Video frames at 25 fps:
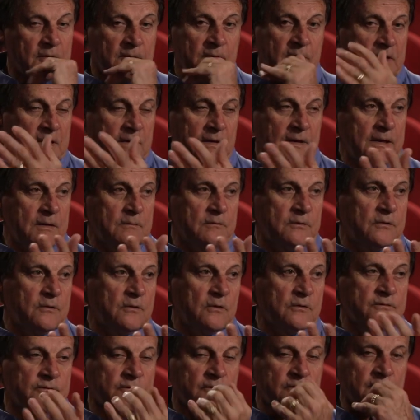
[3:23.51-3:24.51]
I mean, Elaine would
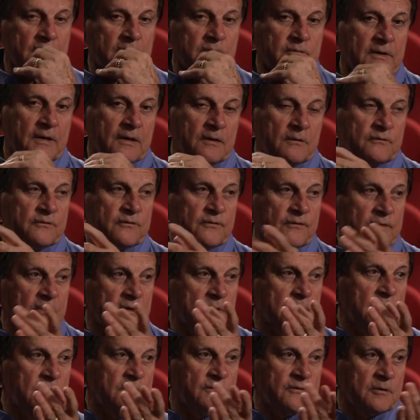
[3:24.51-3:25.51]
know. She's like, well, I know what you're
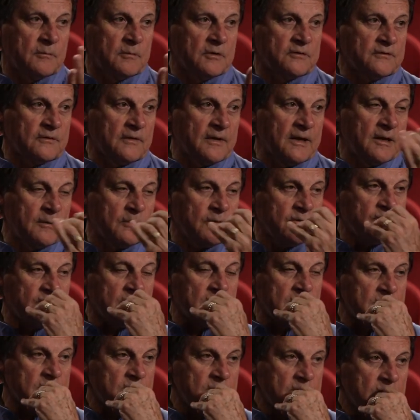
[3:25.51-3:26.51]
thinking about. You're thinking about your lineup or
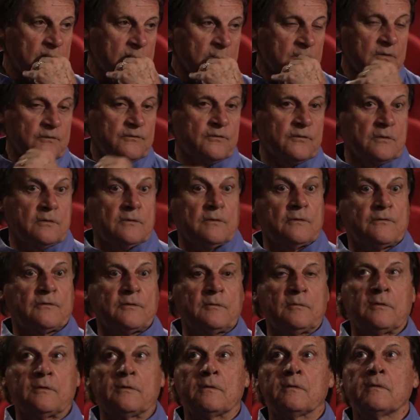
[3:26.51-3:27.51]
something, because she could just
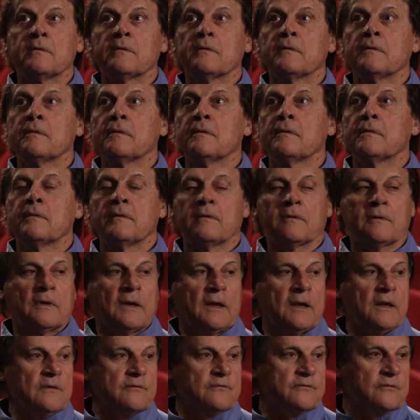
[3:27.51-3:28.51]
see me
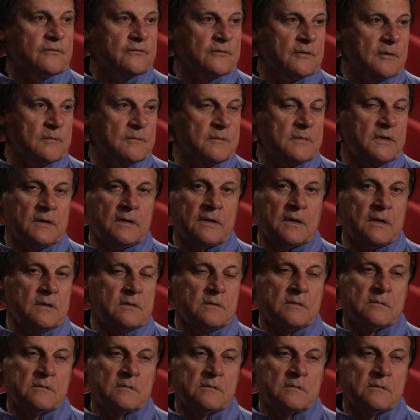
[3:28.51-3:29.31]
glazed or something. And